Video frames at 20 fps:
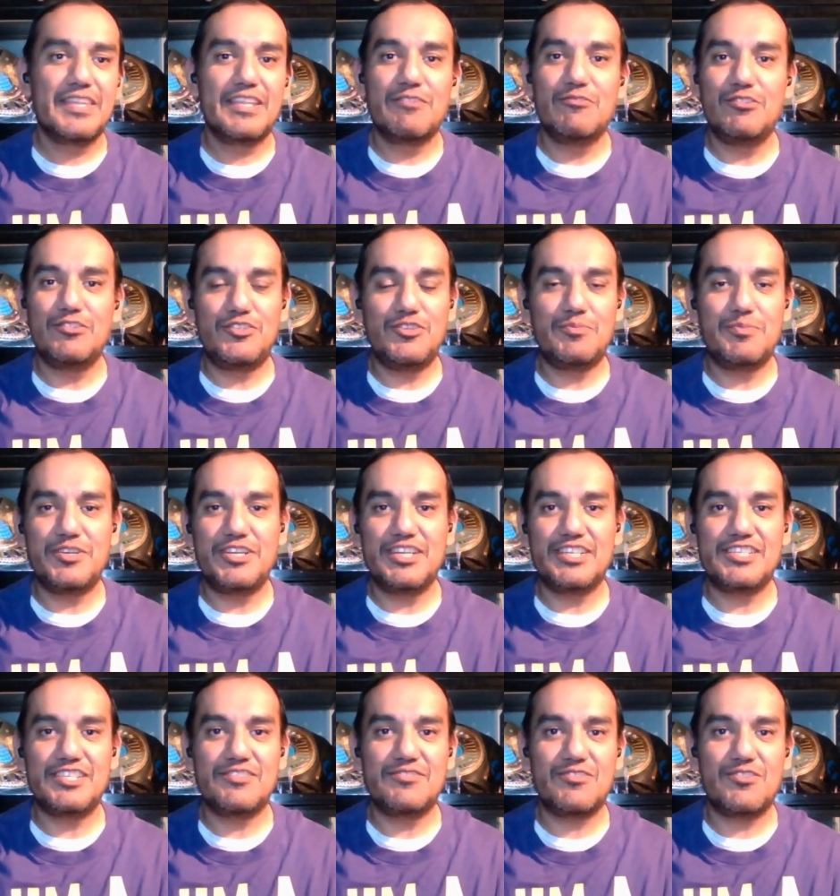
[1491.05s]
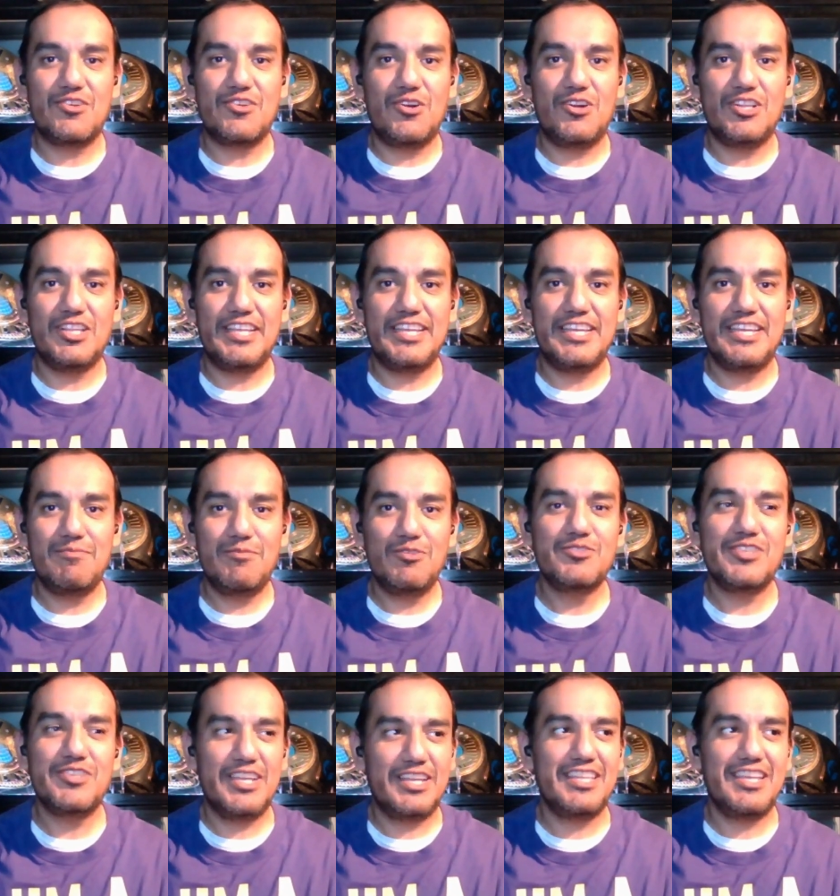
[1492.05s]
We'll do predictions for All In.
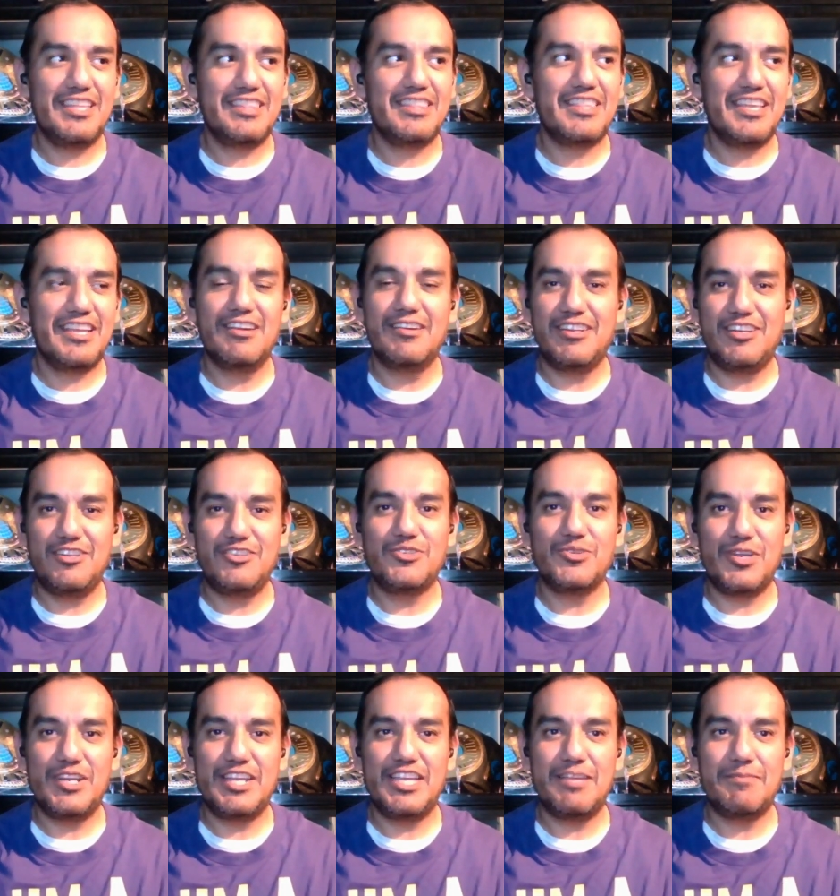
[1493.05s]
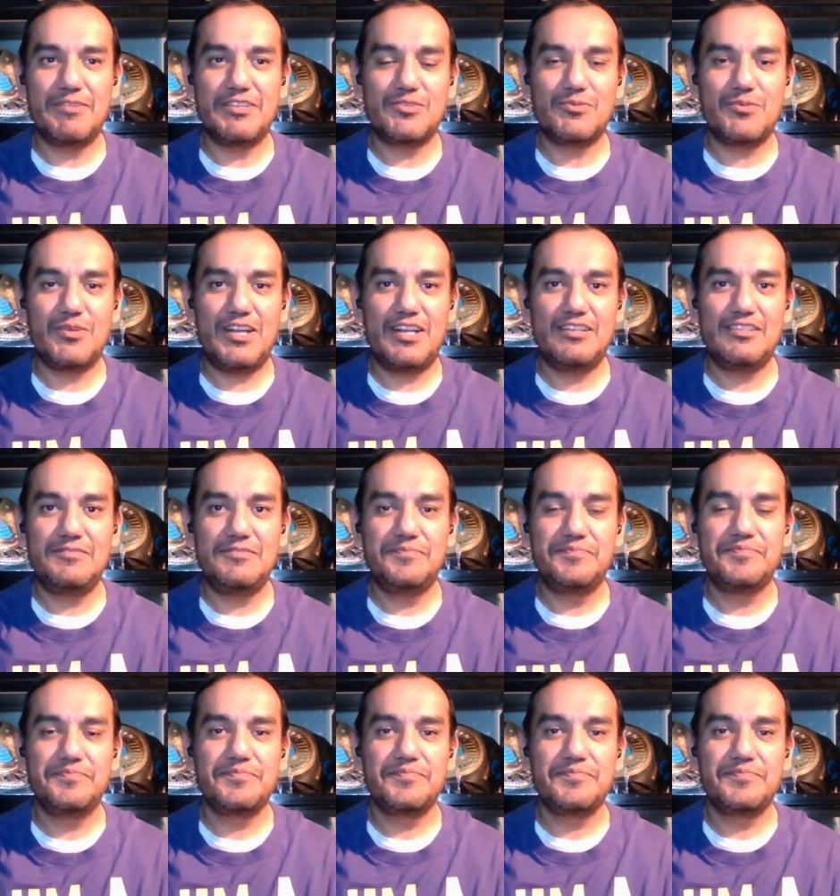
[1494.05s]
Most likely, I think I'm going to join him as well.